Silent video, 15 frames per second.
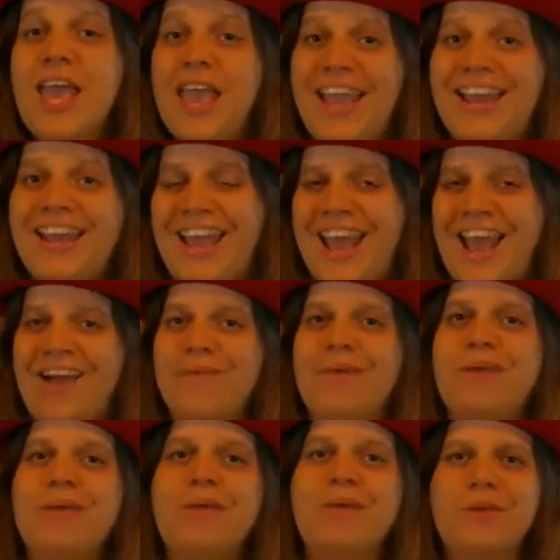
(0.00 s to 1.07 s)
Anyhow,
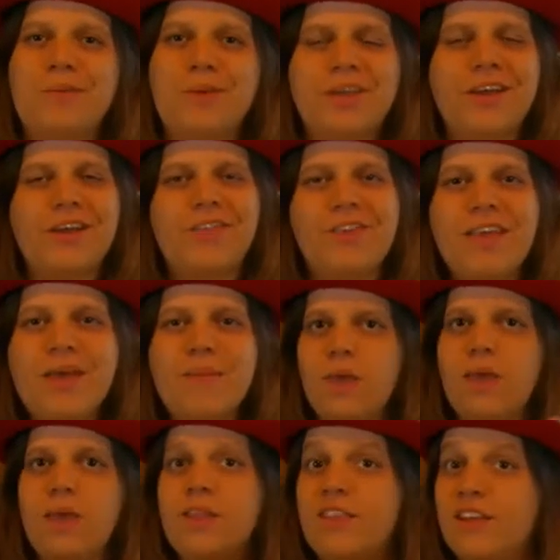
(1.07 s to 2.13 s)
we hear of him.
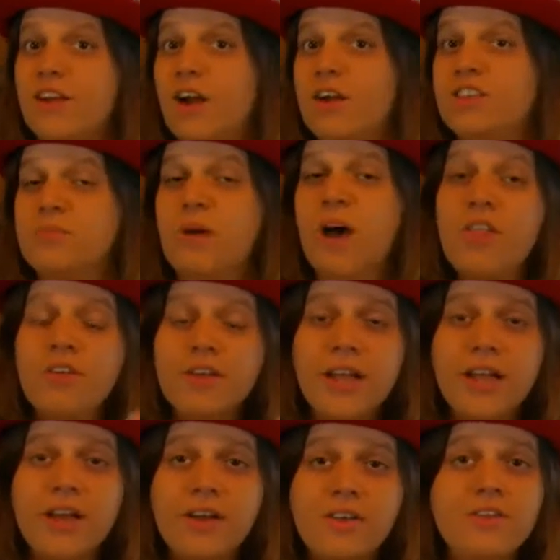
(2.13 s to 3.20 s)
There are some other
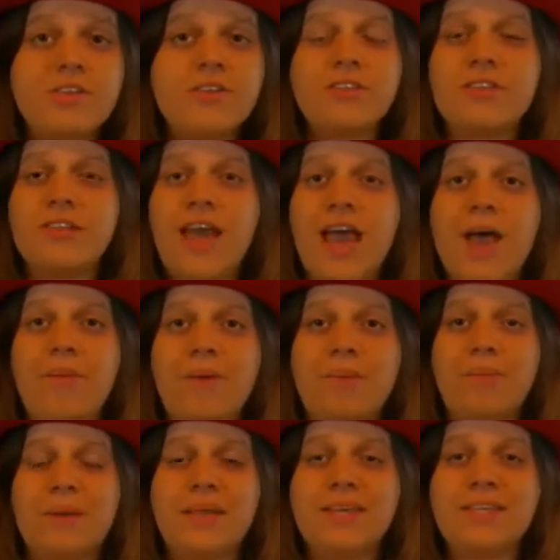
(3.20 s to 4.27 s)
characters that we
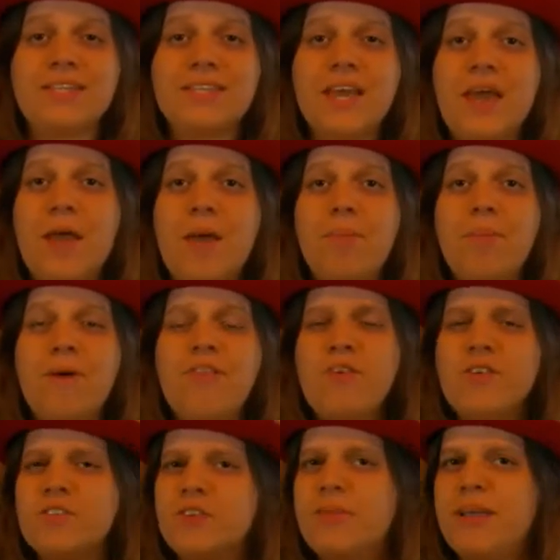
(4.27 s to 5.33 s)
meet, but
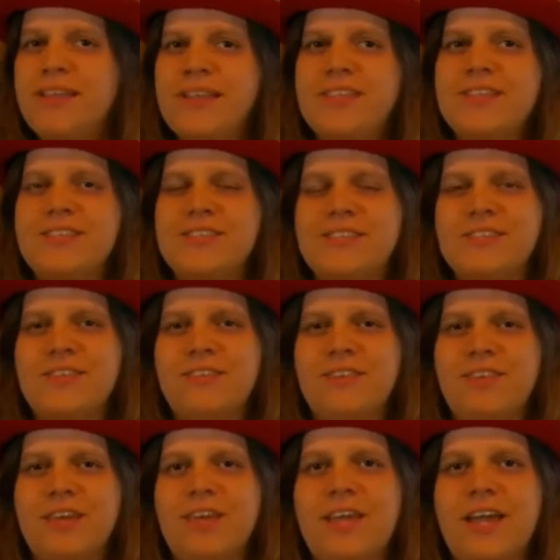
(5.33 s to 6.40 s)
those are mainly the
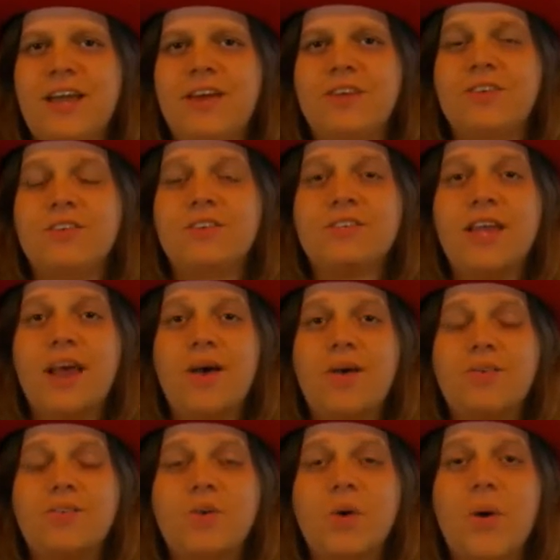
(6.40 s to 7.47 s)
significant characters now.
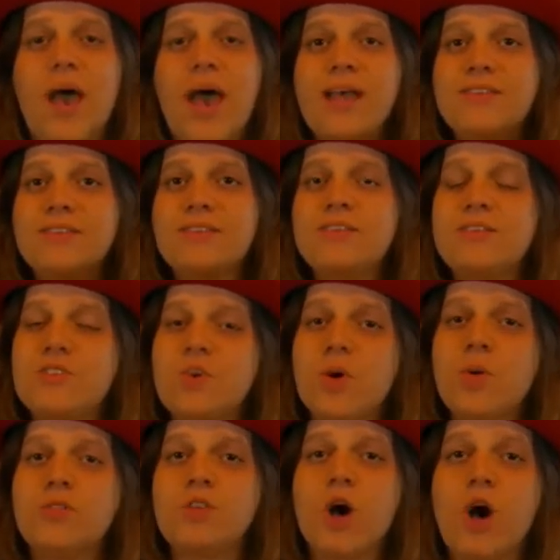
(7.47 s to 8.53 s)
So as this
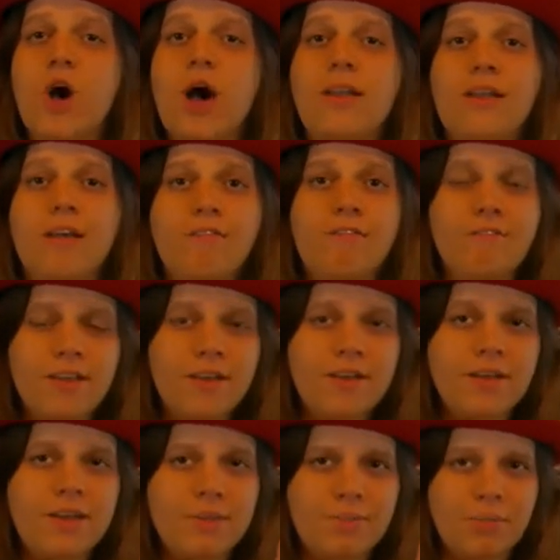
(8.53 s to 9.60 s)
goes on, a
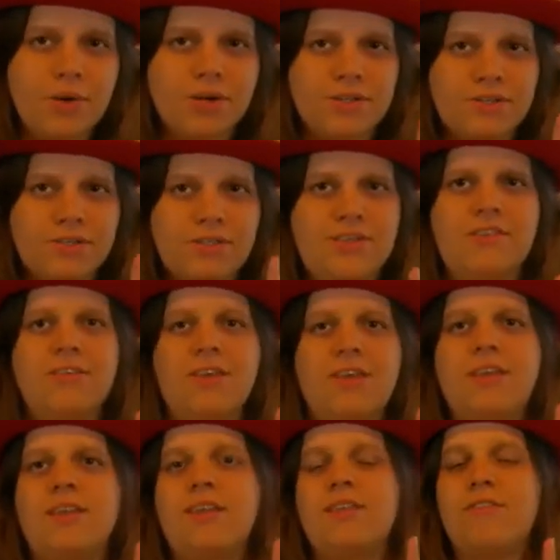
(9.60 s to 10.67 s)
very important,
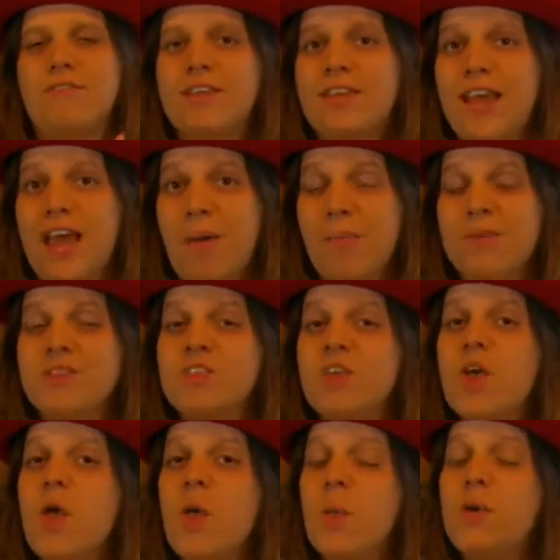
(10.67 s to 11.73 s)
significant event happens,
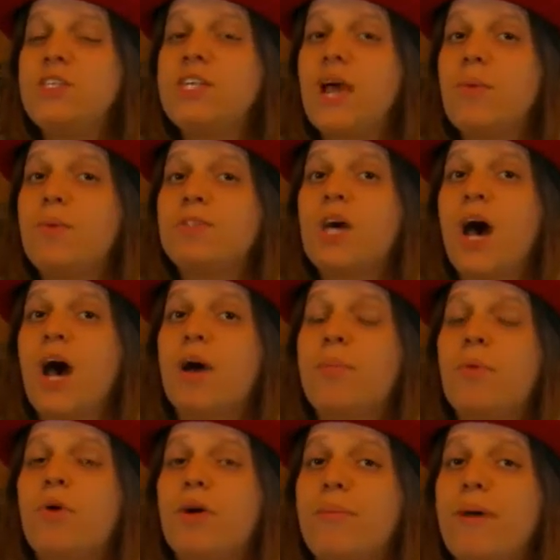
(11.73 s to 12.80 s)
which I will talk
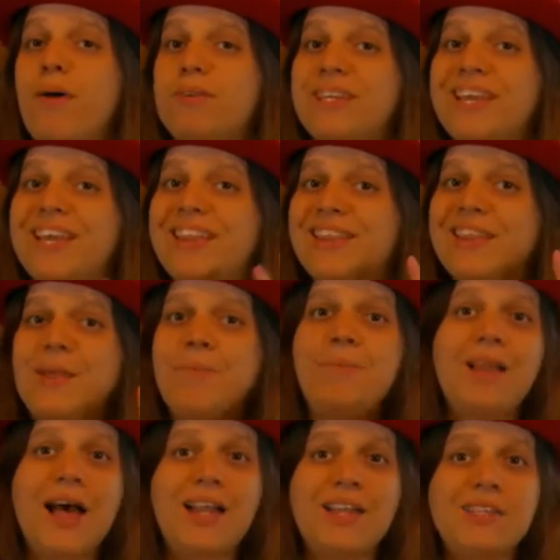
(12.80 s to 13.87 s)
more about in the
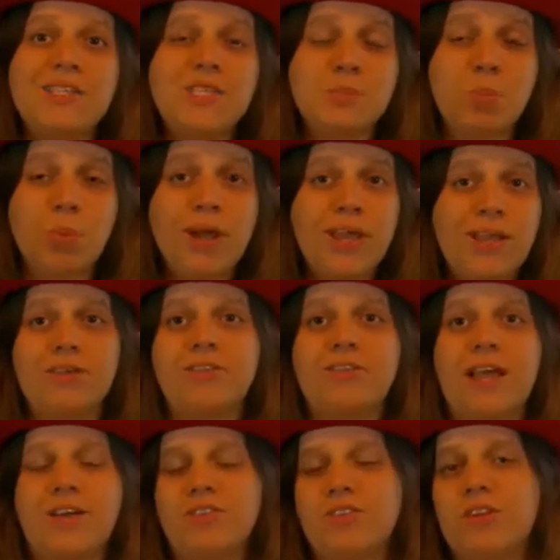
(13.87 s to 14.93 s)
plot spoiler
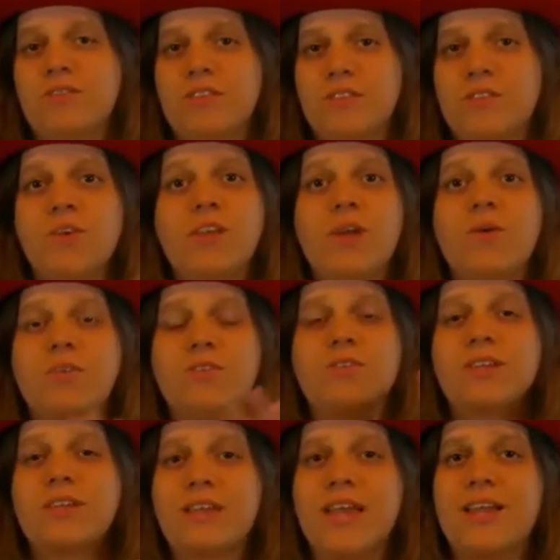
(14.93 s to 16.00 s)
section of this video. We're just
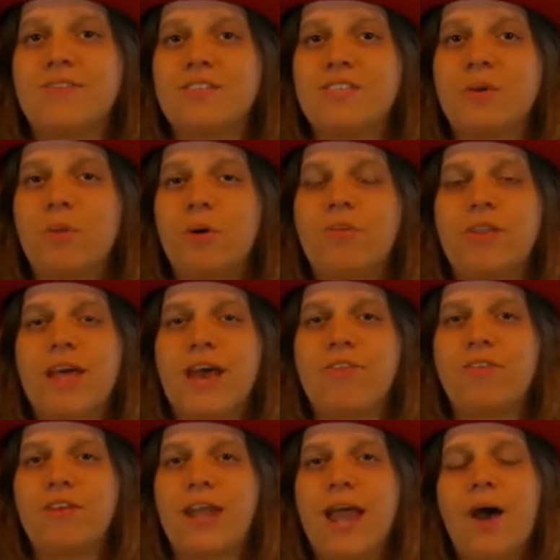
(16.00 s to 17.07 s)
going to kind of skip over that
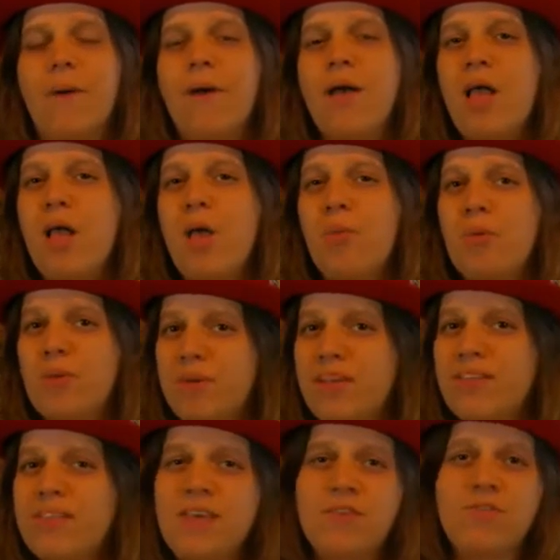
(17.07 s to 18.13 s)
for now. But
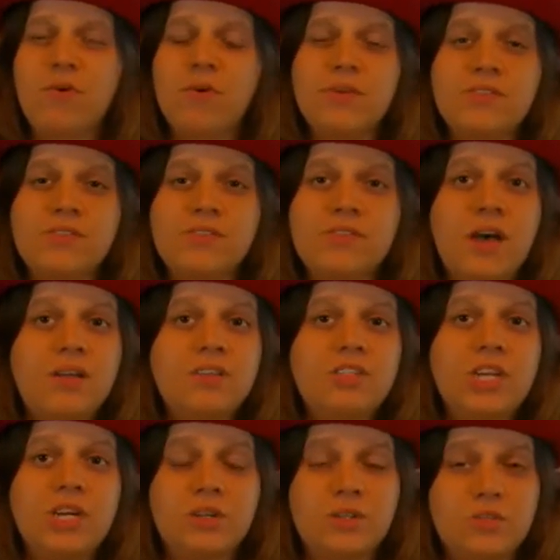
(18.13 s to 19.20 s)
mainly it focuses on
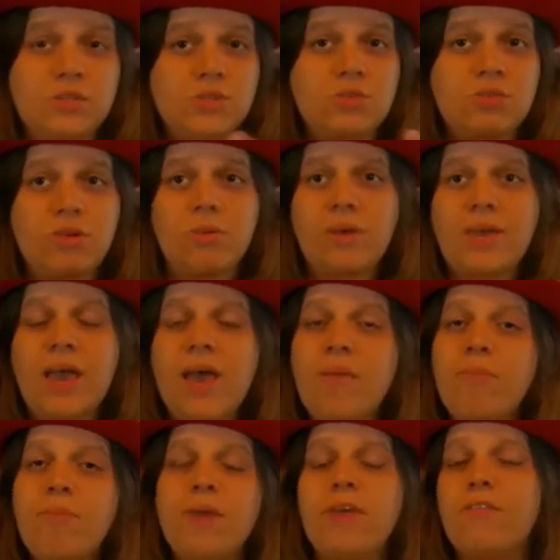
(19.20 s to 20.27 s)
Jared's growing
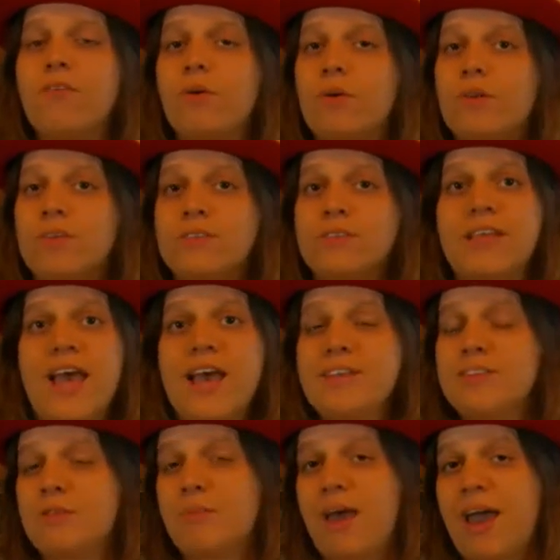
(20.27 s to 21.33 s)
up. It focuses, as
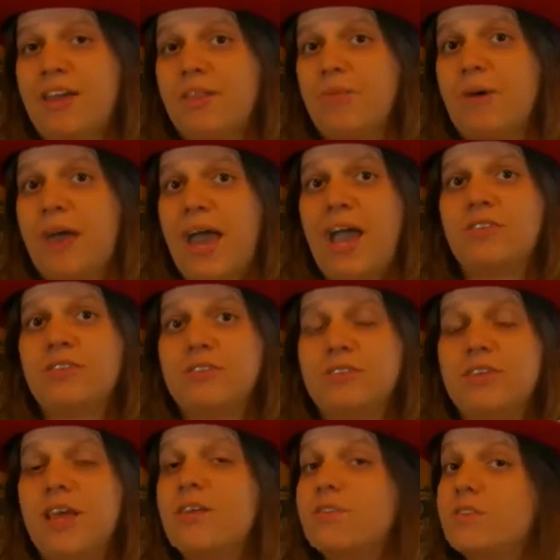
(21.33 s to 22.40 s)
the back of the book actually
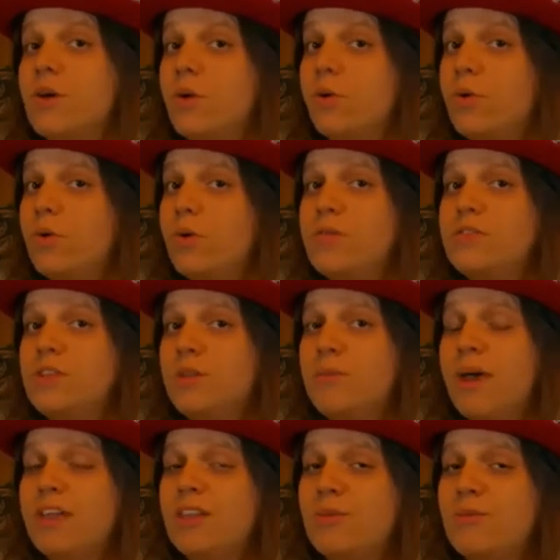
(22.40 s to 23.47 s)
says. So kudos to the
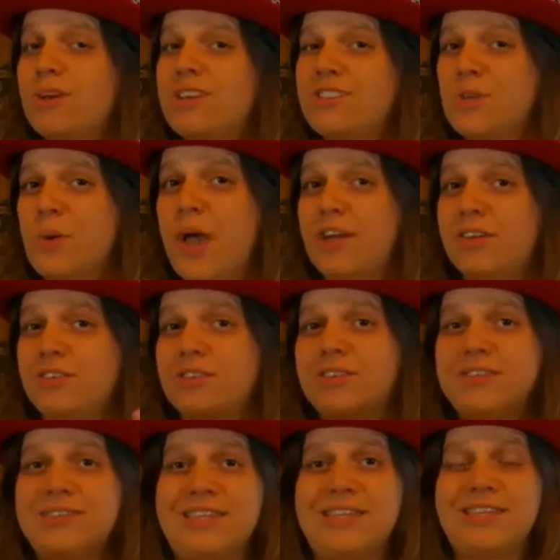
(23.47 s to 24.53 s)
back of the book, because you actually
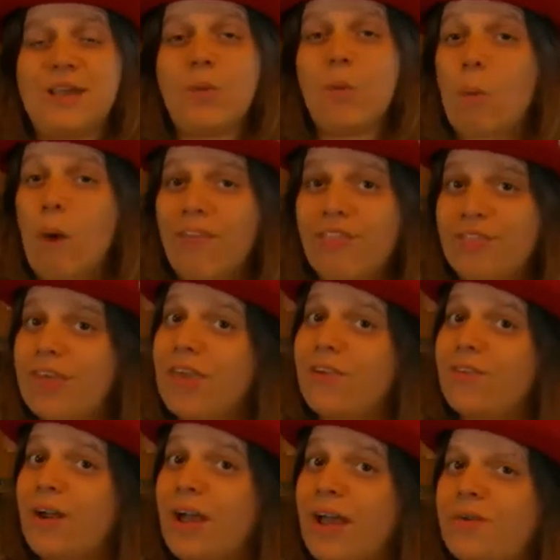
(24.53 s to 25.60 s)
did get one thing
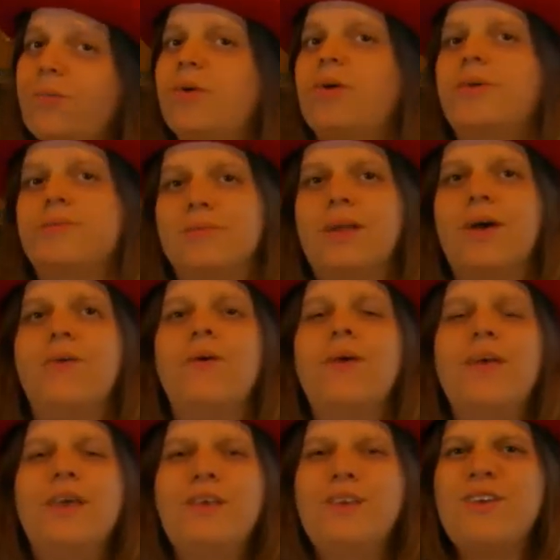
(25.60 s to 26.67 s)
right. Well, no,
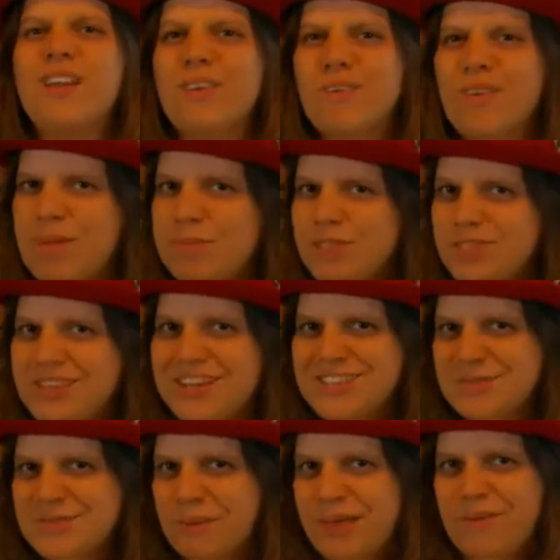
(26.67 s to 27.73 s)
you got it right, but you did
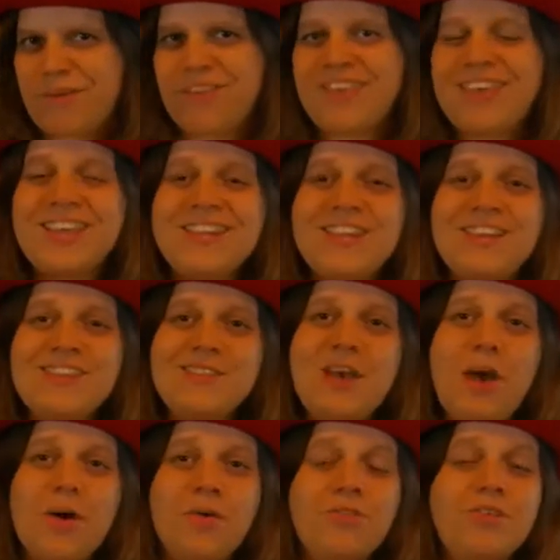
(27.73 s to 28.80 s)
explain one thing. It does
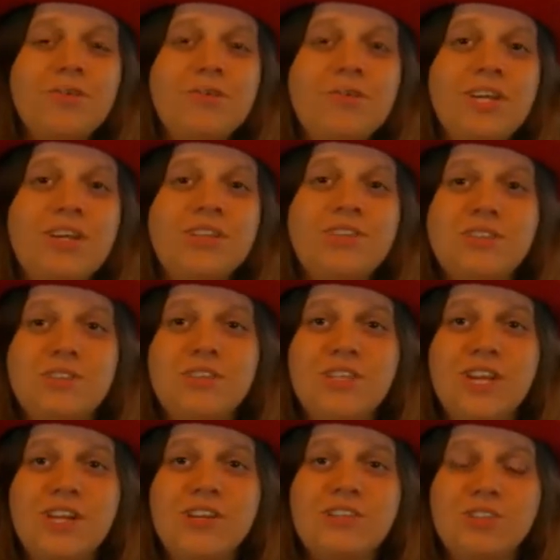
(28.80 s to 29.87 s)
go from Jared's
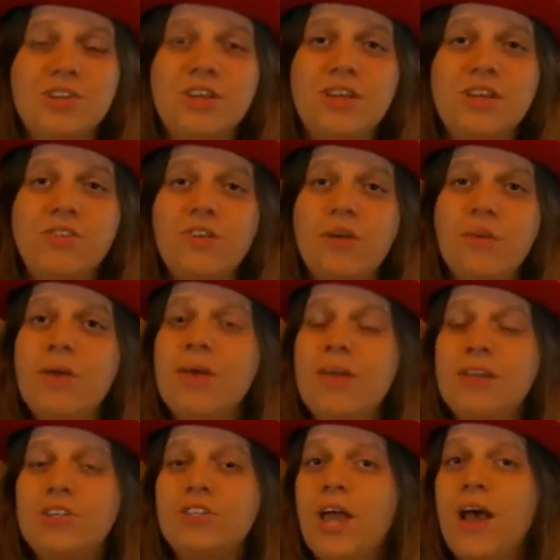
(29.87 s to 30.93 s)
journey from
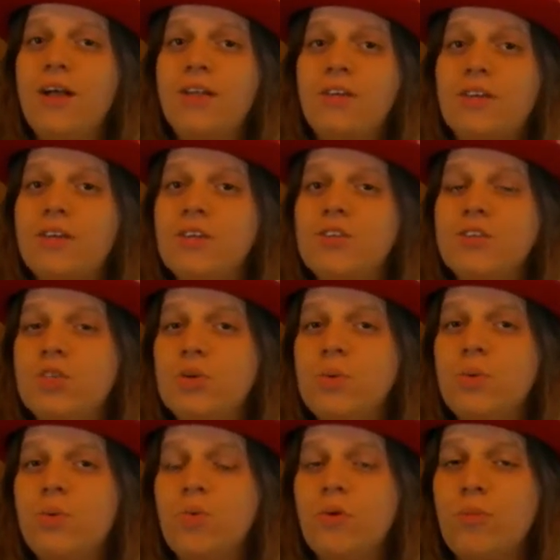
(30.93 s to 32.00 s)
childhood
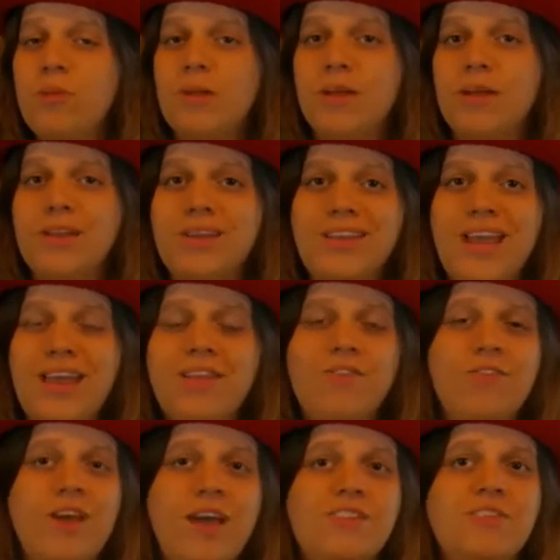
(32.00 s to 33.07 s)
to womanhood. It kind of
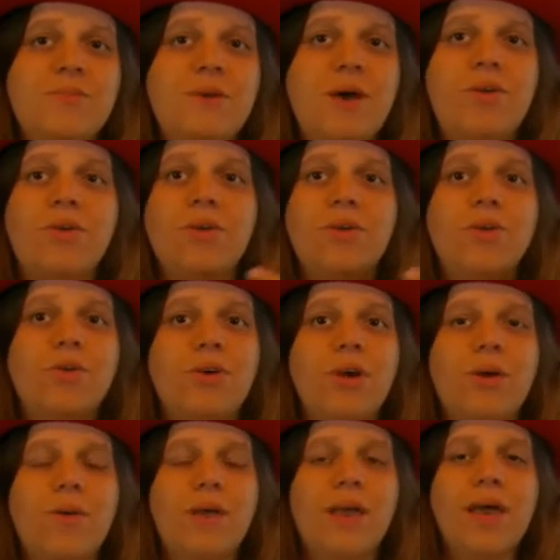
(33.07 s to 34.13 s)
talks about her
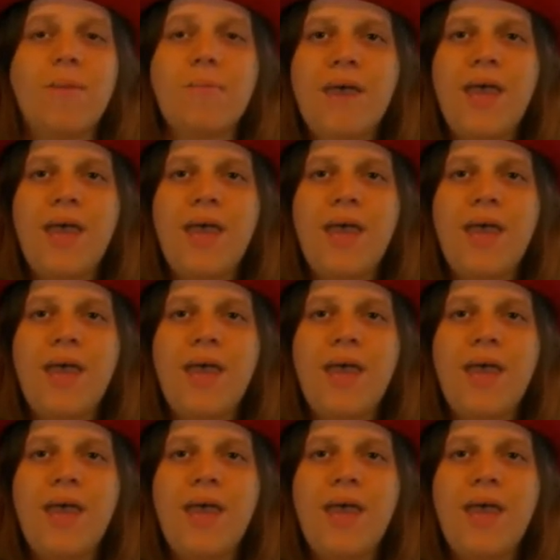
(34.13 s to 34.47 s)
growing up.